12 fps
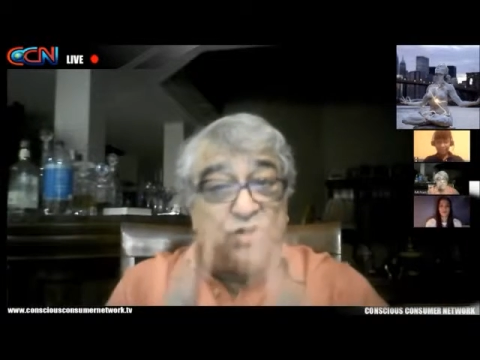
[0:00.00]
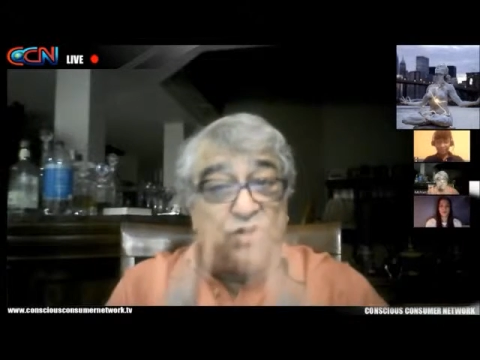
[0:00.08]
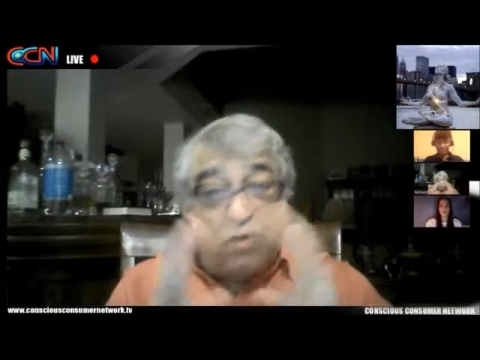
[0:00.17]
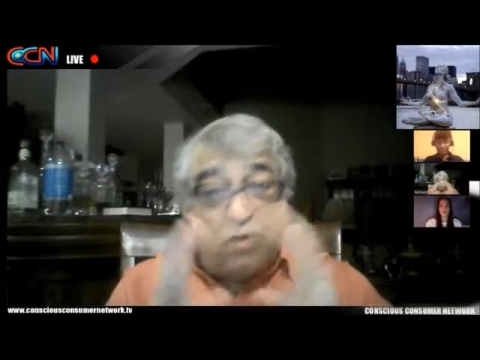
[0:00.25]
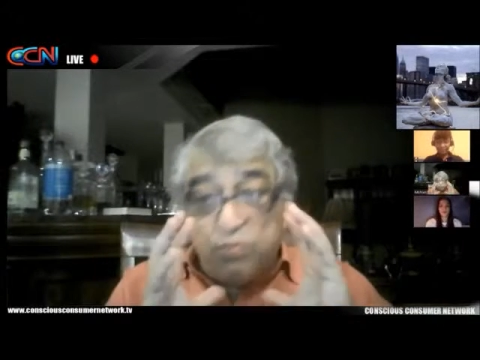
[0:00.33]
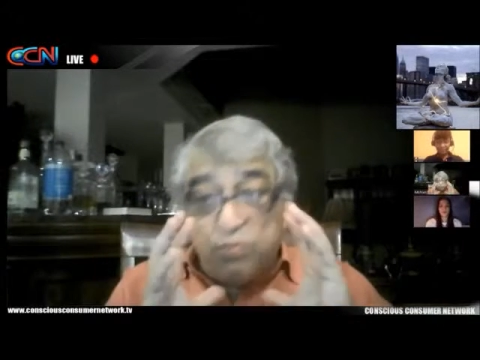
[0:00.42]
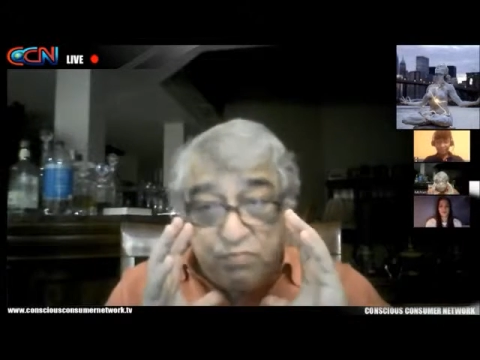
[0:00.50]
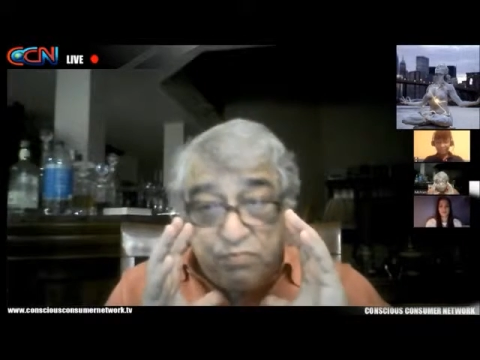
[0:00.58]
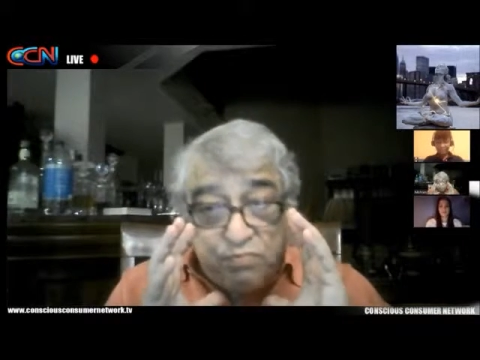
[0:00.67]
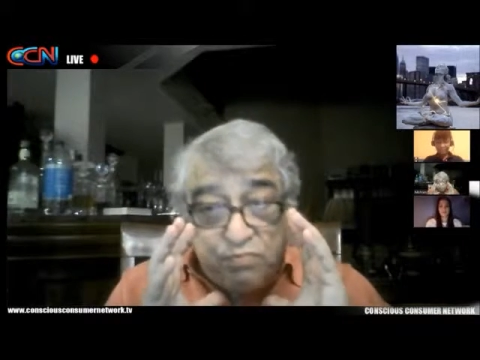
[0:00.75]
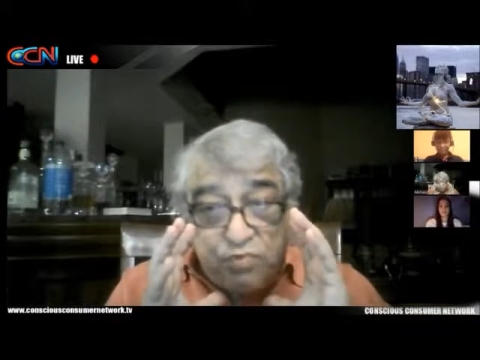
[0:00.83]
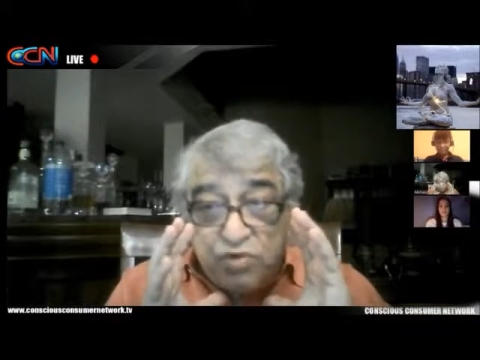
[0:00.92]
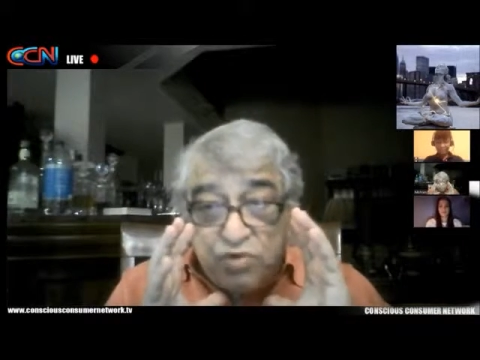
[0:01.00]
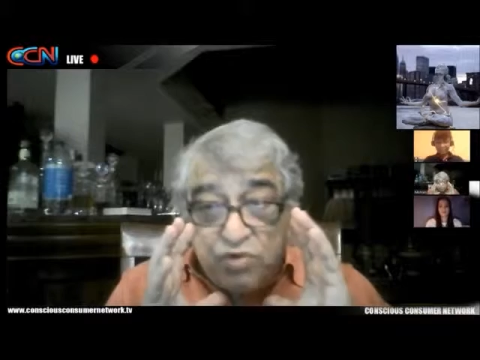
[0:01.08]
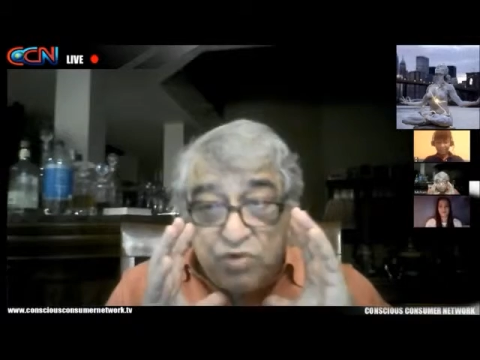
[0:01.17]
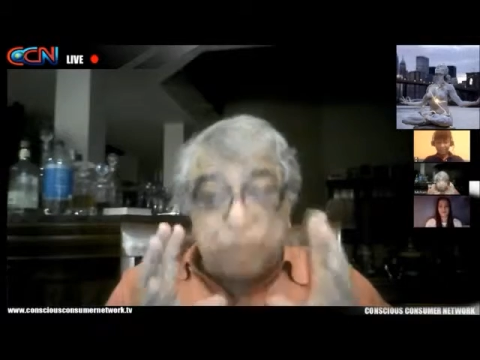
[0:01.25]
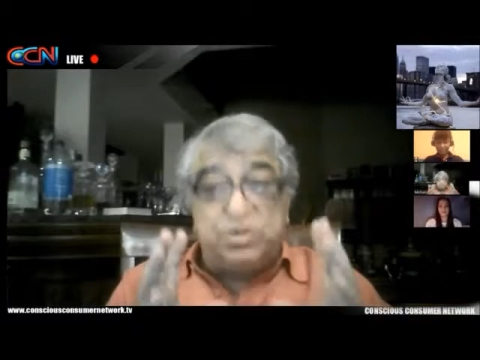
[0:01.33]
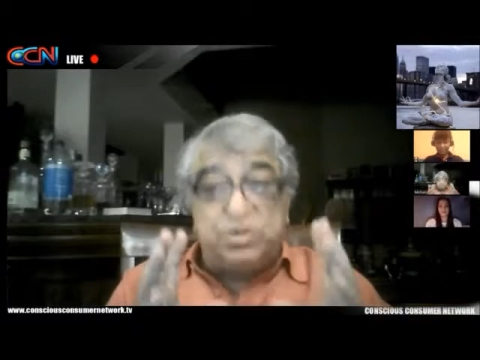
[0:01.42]
into
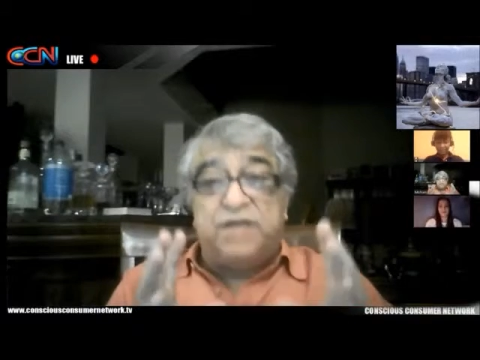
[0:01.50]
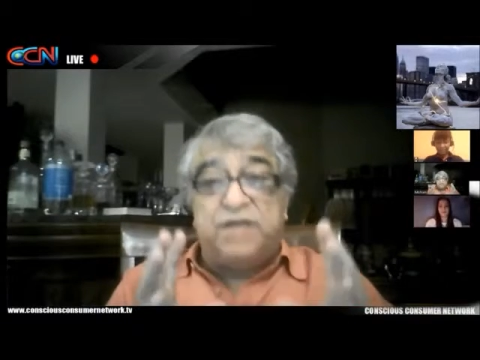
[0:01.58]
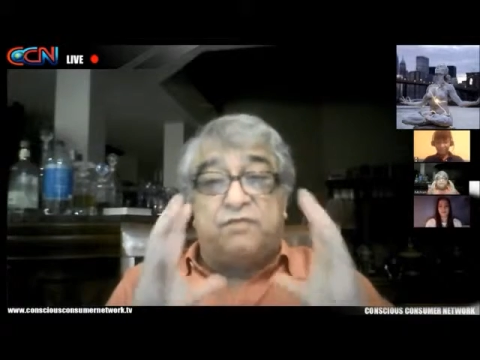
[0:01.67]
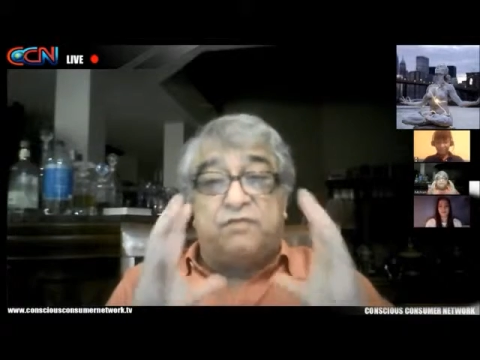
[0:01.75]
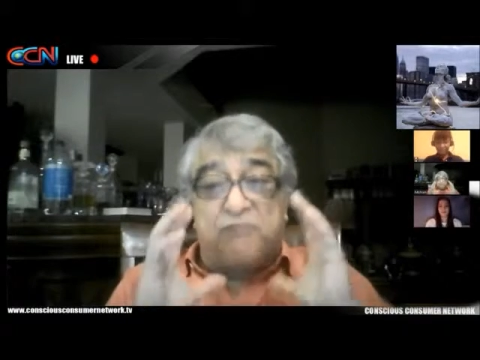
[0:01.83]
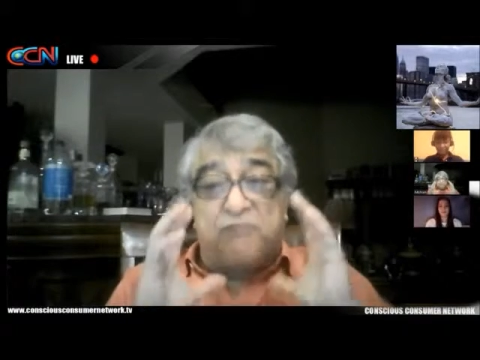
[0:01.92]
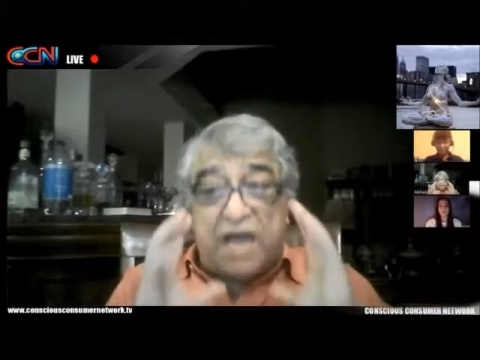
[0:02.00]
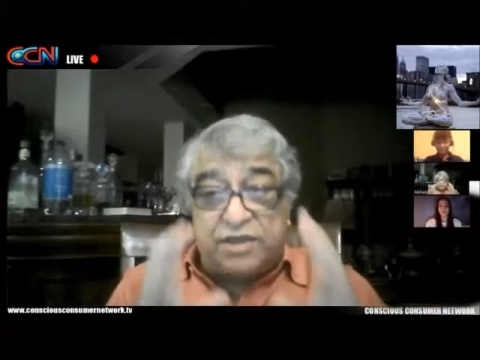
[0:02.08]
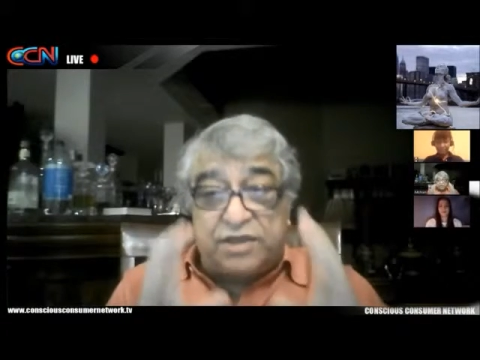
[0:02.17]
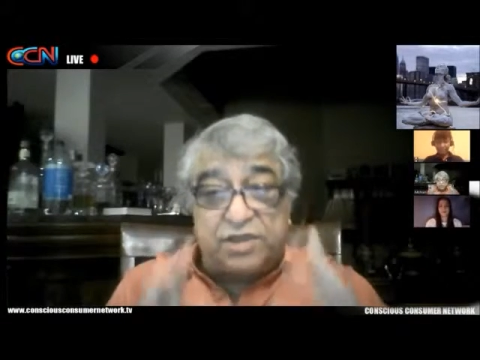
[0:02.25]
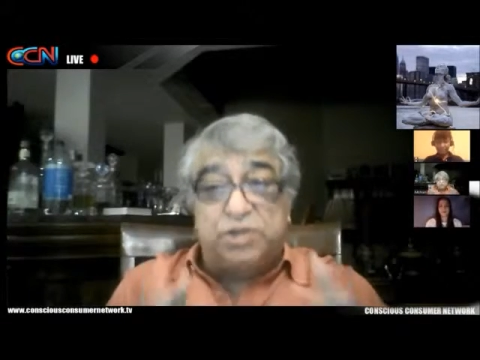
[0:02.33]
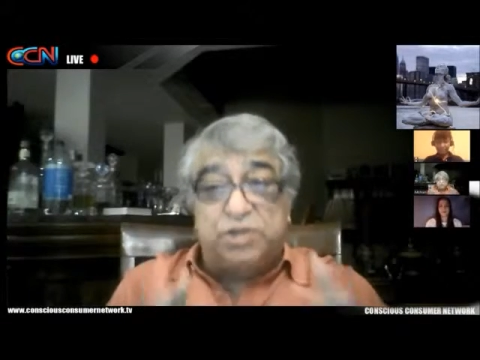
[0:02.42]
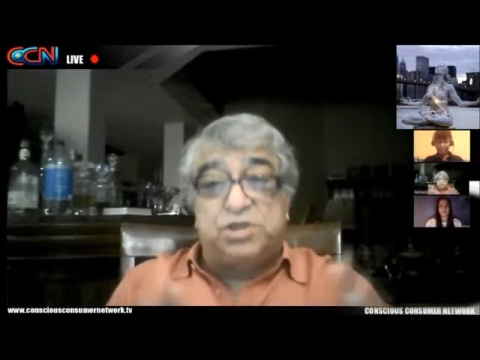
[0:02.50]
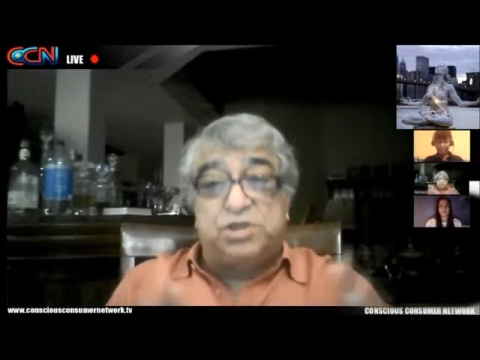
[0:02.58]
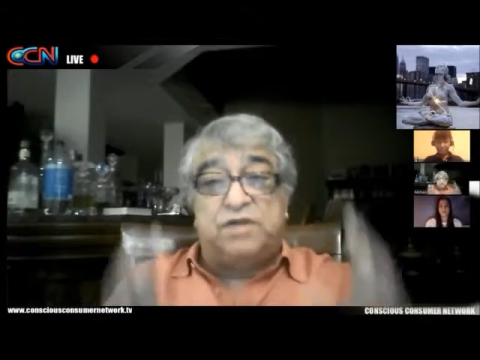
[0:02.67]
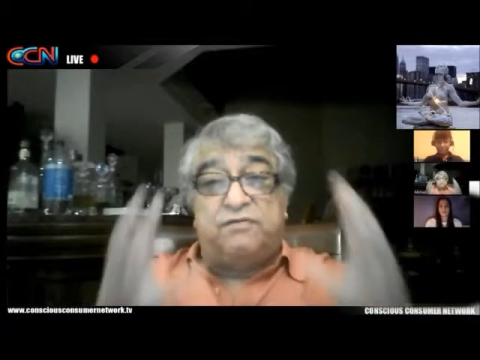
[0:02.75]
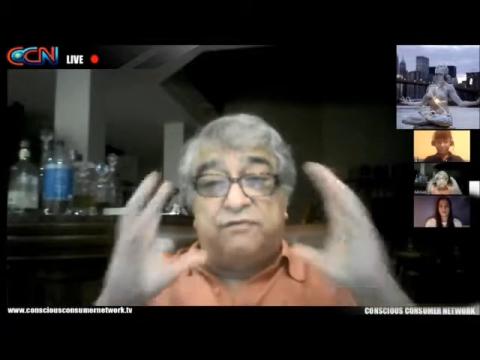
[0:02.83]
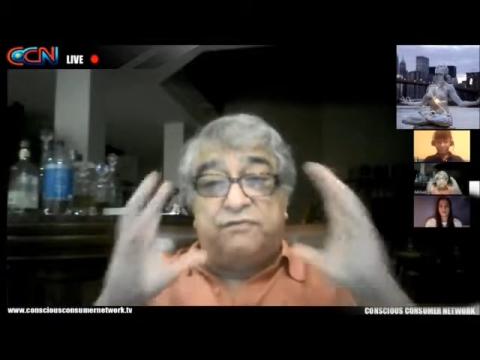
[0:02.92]
retreat for
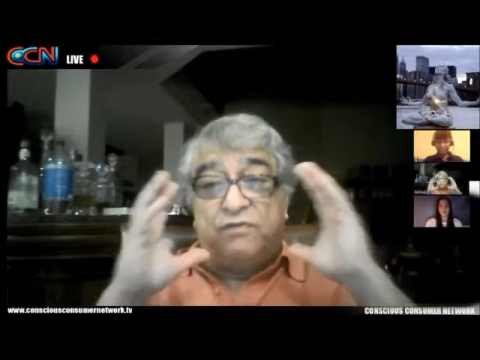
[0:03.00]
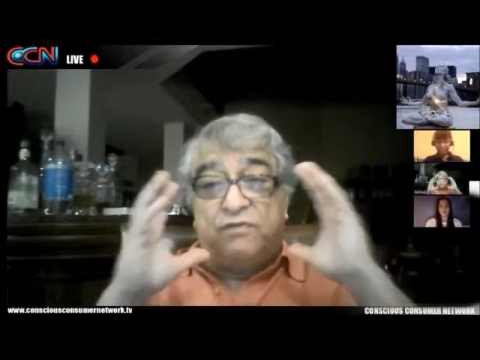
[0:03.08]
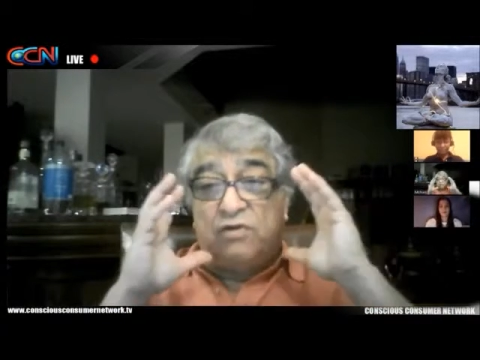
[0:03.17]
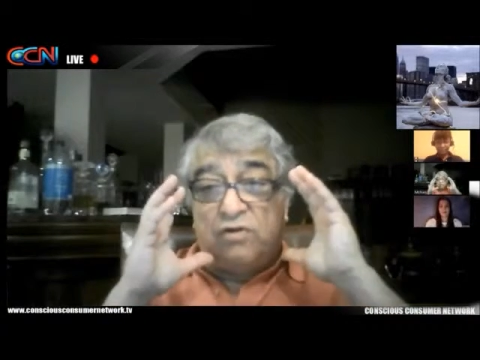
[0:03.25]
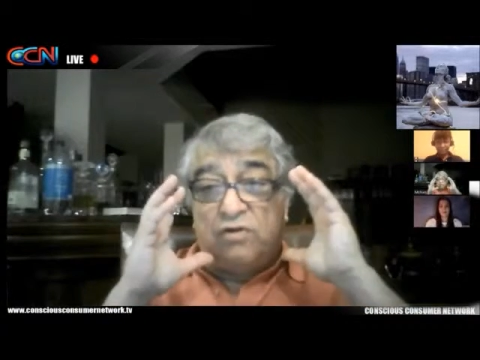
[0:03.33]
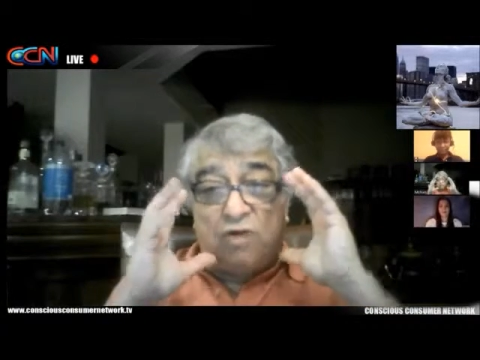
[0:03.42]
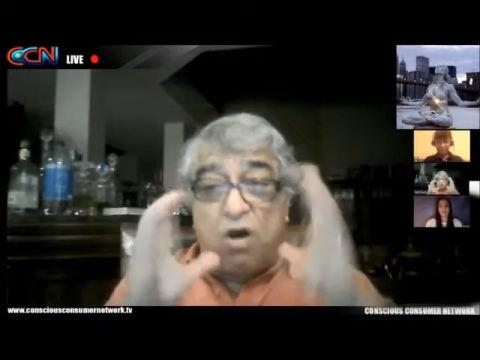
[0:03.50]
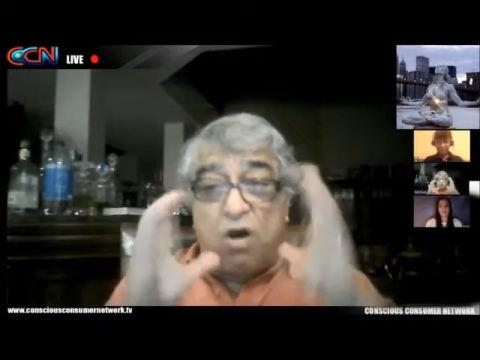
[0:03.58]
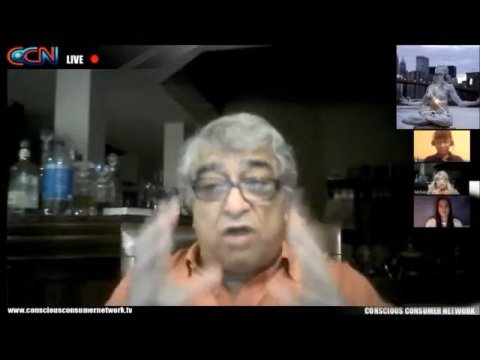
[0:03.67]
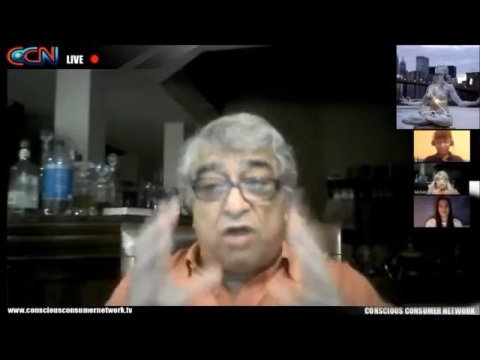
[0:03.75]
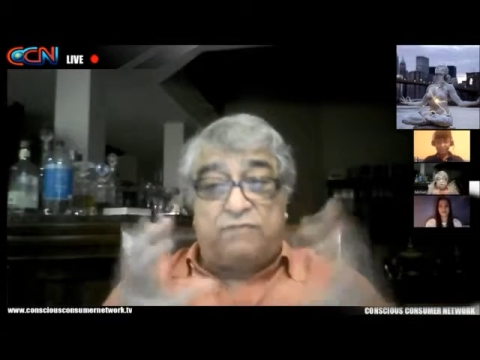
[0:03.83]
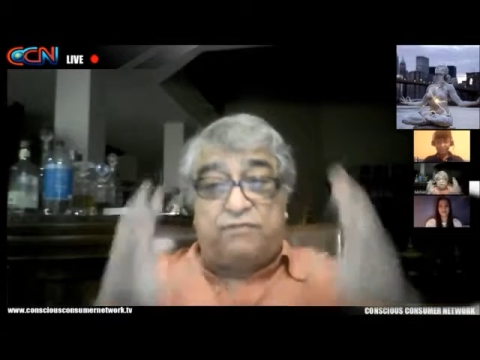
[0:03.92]
relaxation, for God,